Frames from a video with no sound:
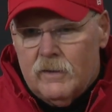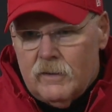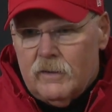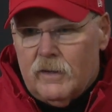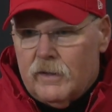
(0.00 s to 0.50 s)

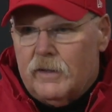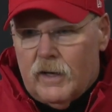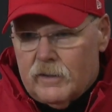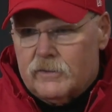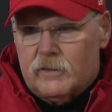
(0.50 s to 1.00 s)
he
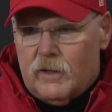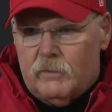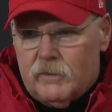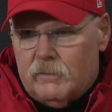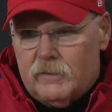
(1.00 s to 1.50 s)
got us a
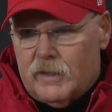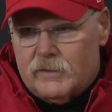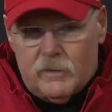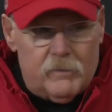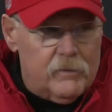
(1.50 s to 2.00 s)
couple of them. The guy's
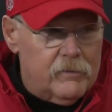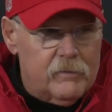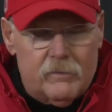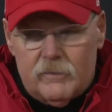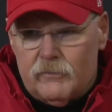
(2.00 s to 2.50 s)
going to be a
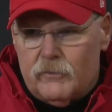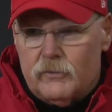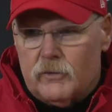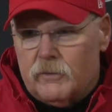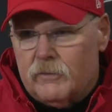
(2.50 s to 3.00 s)

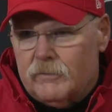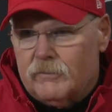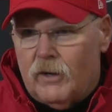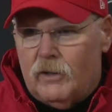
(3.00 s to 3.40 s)
future Hall